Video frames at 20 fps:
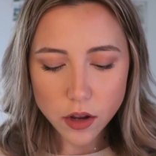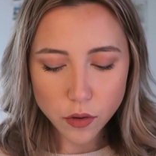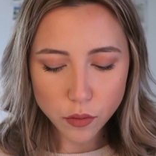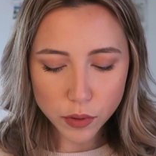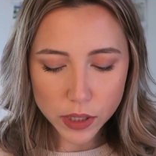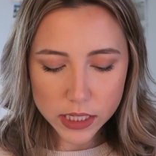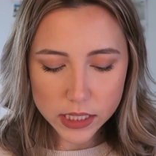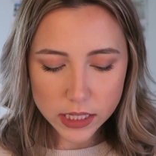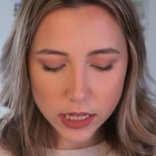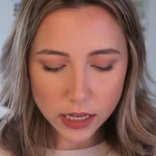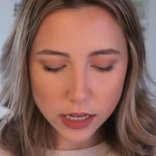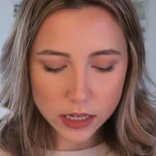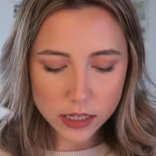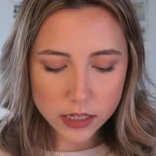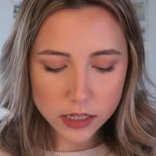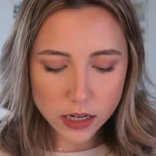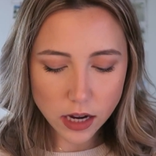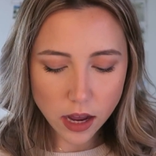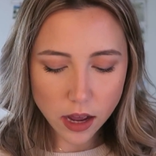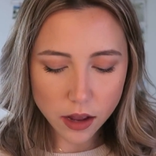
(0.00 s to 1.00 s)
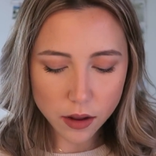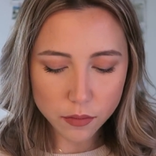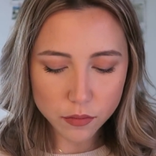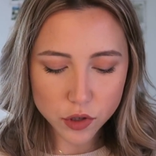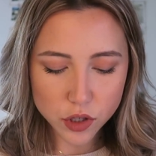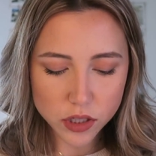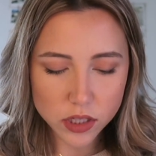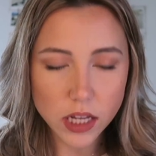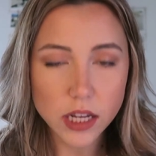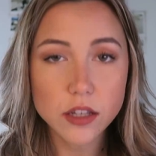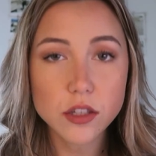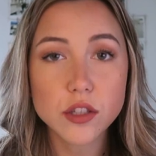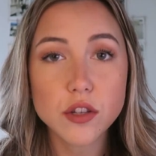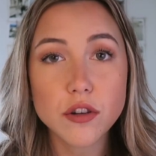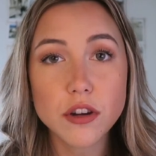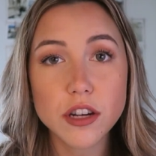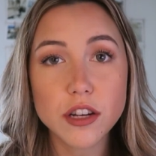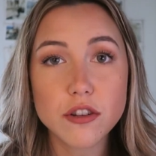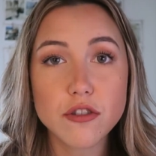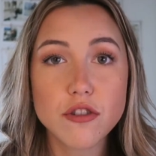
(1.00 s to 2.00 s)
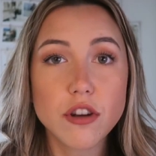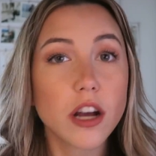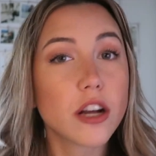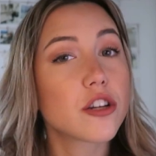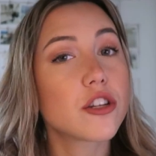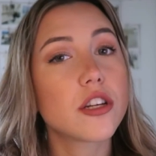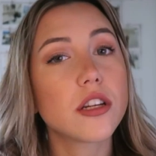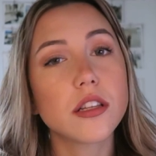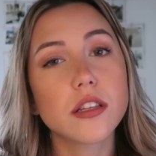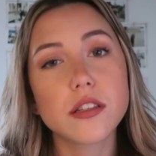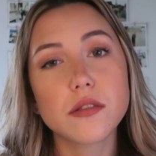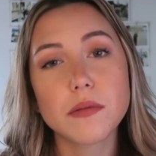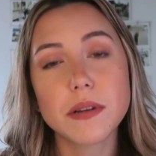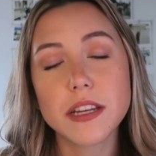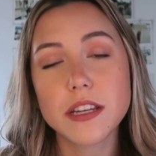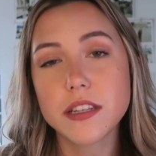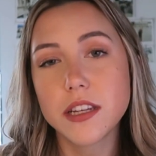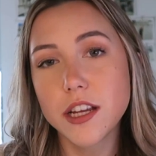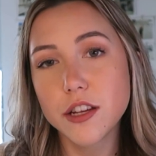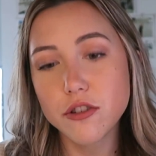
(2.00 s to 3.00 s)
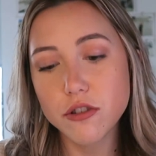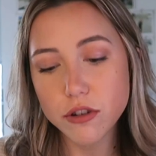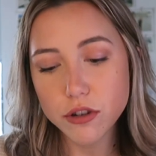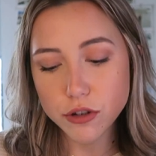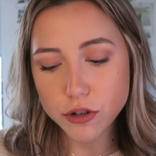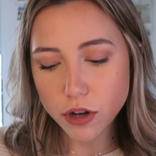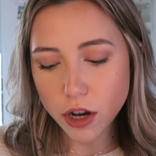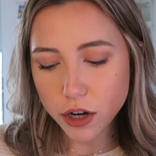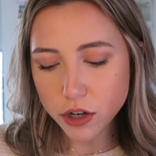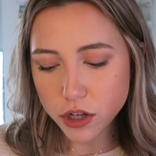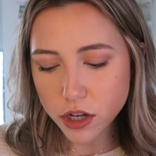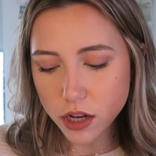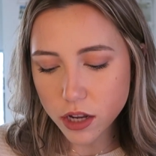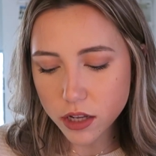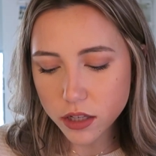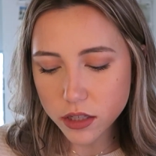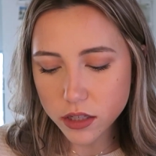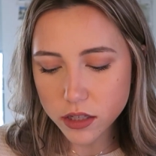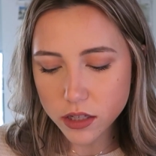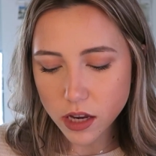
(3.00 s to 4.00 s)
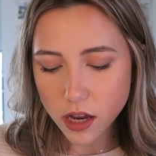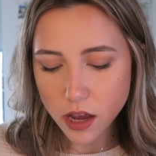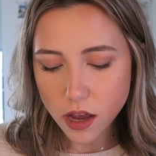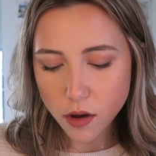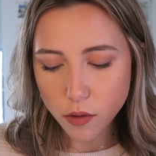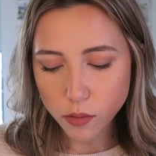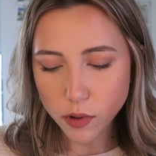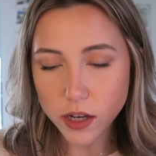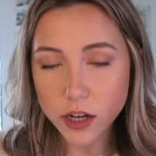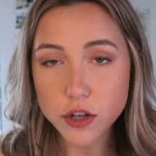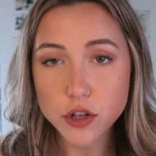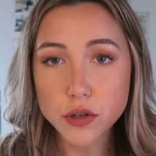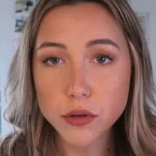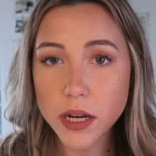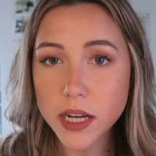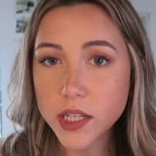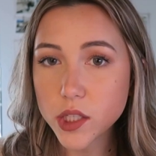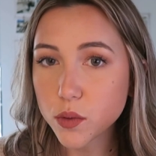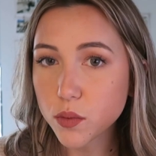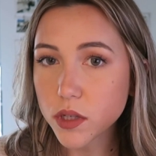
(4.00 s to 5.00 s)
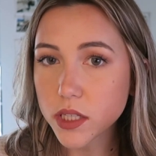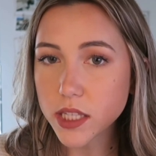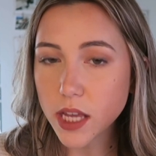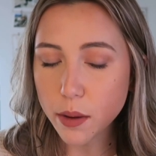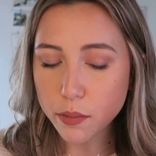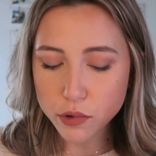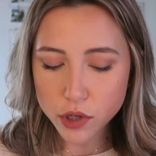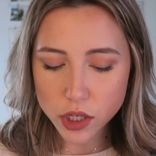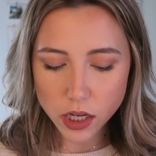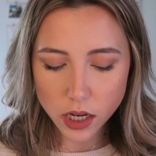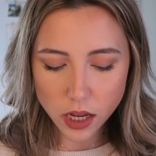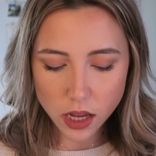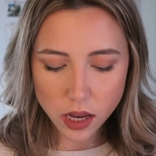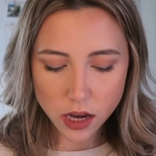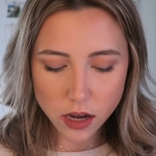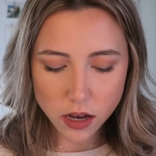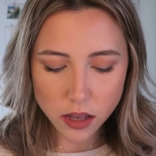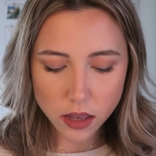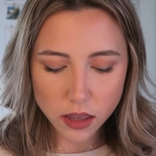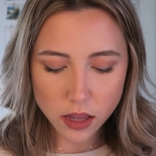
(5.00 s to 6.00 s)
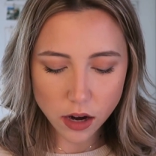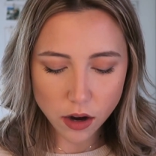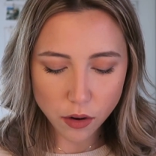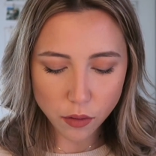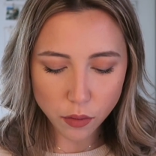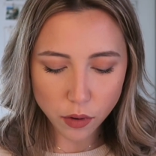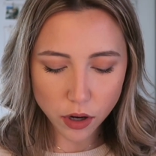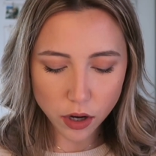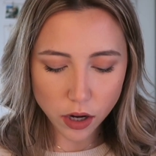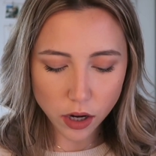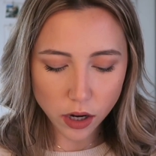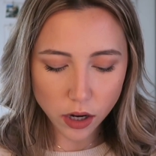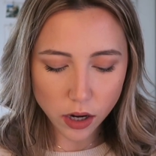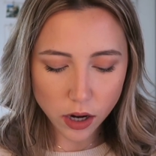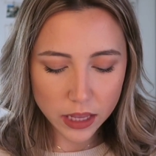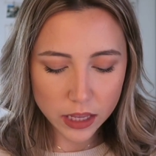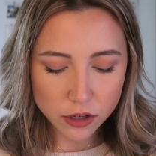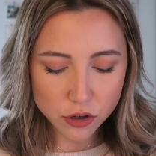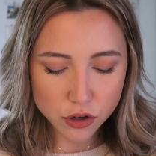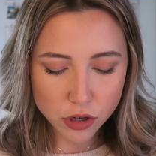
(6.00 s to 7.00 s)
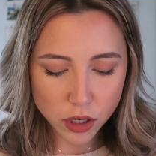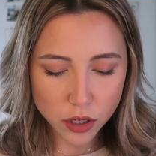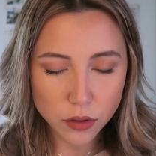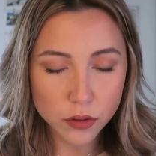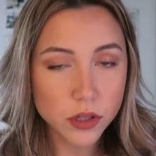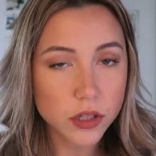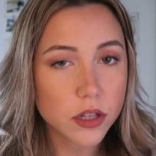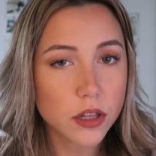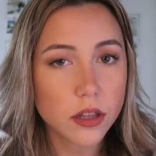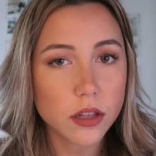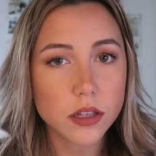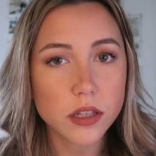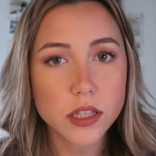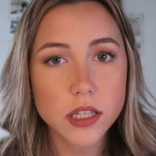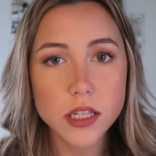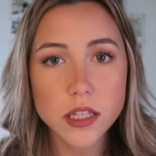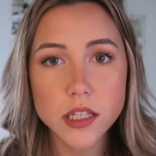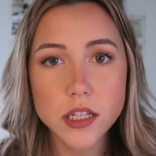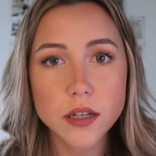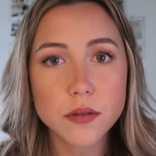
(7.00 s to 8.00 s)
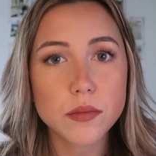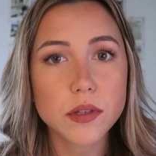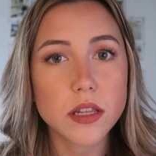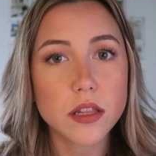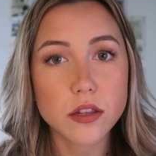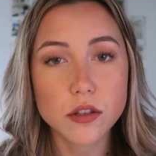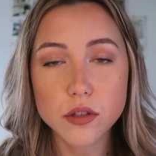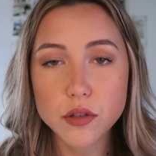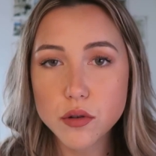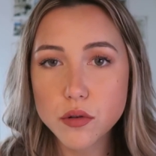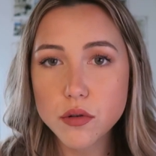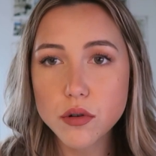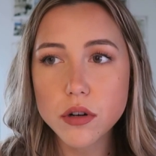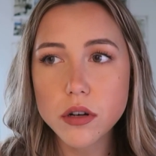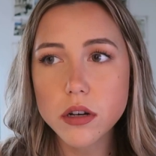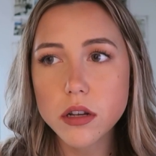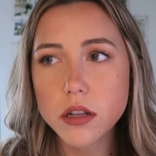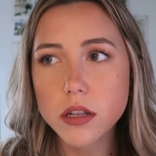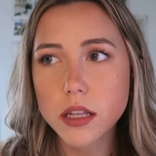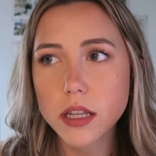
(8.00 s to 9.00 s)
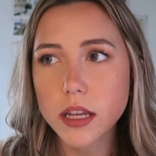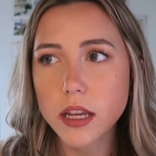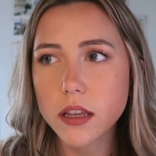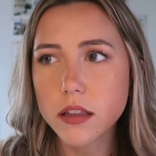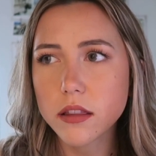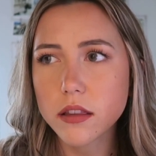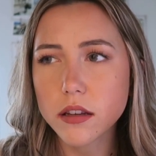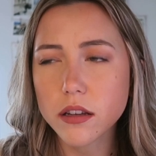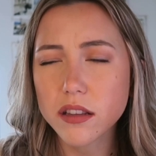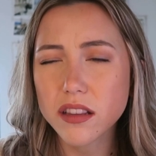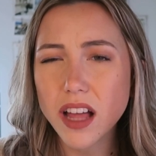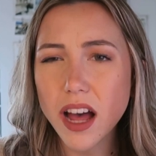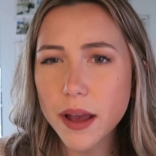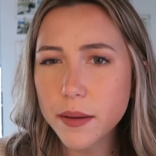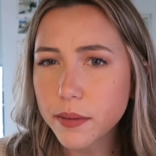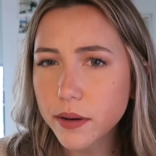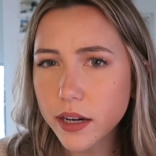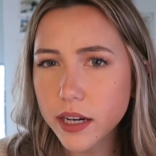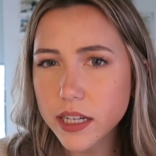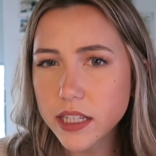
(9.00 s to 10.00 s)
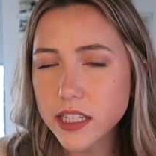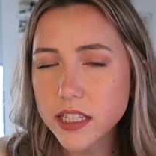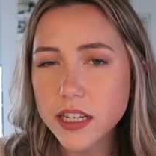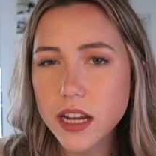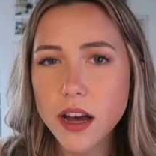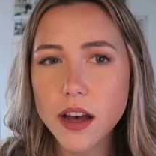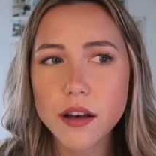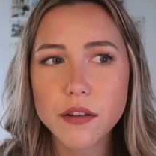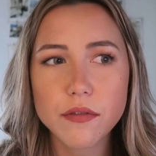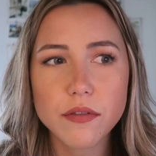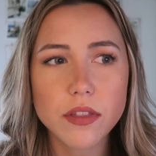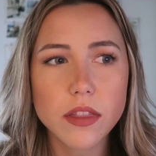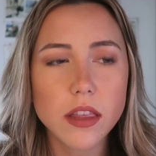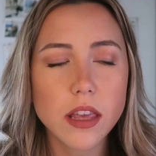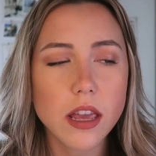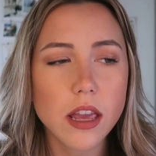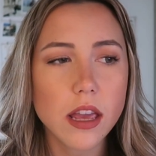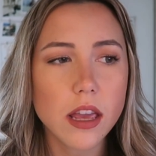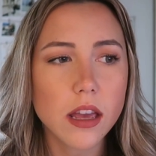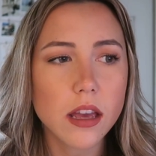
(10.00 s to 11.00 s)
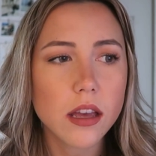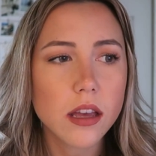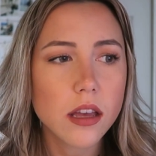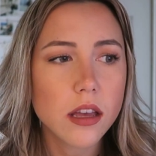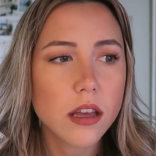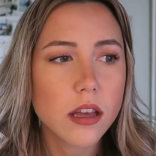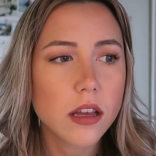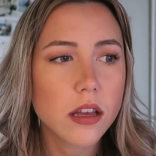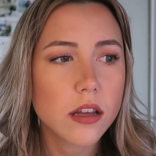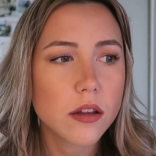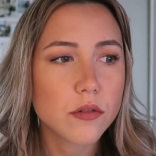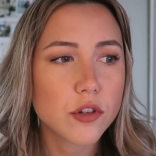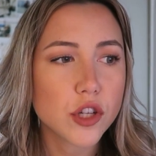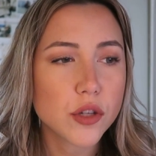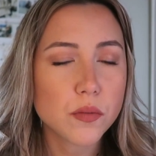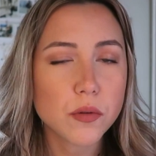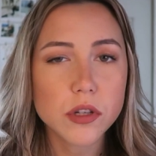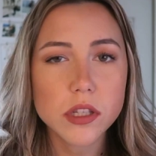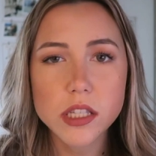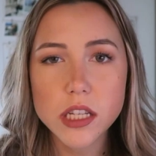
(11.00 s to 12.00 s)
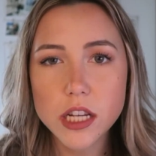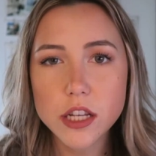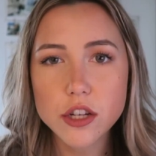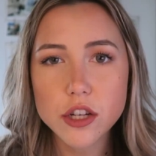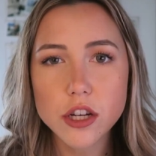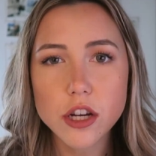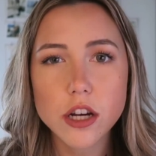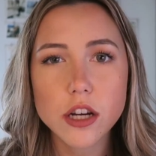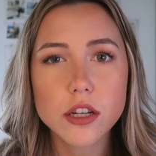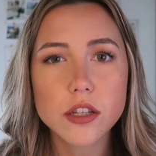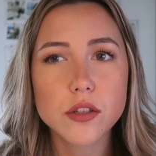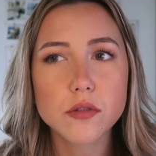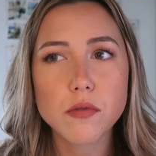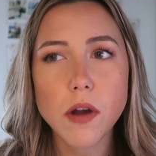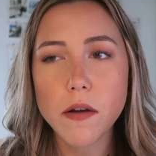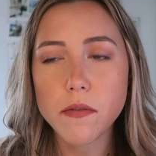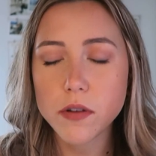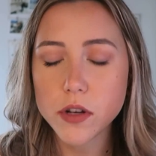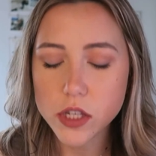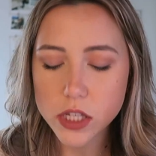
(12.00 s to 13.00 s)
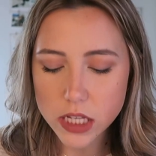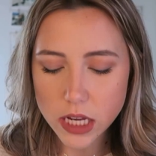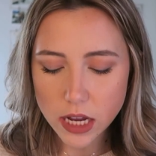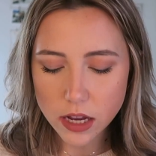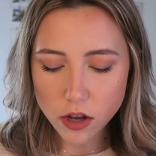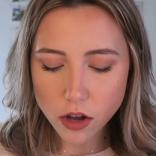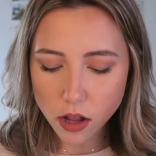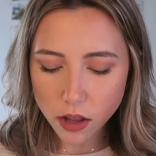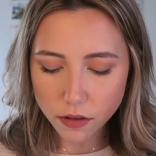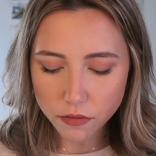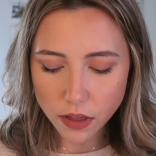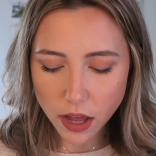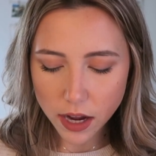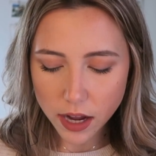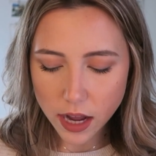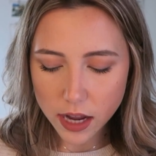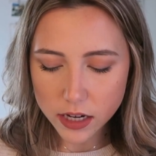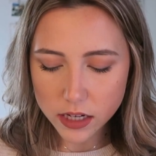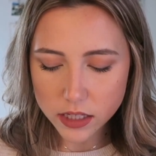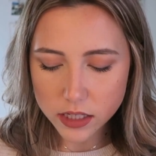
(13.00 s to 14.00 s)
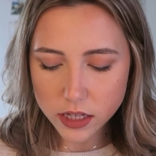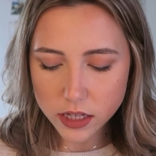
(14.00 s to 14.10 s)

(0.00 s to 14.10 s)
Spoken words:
We did just like student introductions, we did teacher instructions, we had a drinks reception, there were intros to the systems in the school, like the library stuff, the just procedures, referencing, all of that kind of